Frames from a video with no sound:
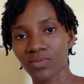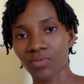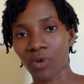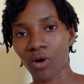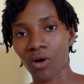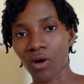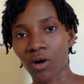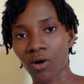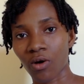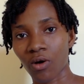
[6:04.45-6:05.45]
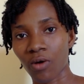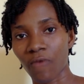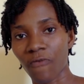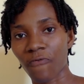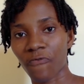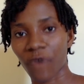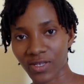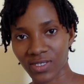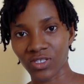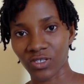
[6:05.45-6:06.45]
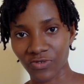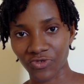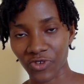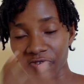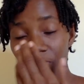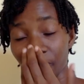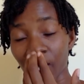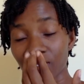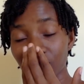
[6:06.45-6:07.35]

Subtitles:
more force driven, right?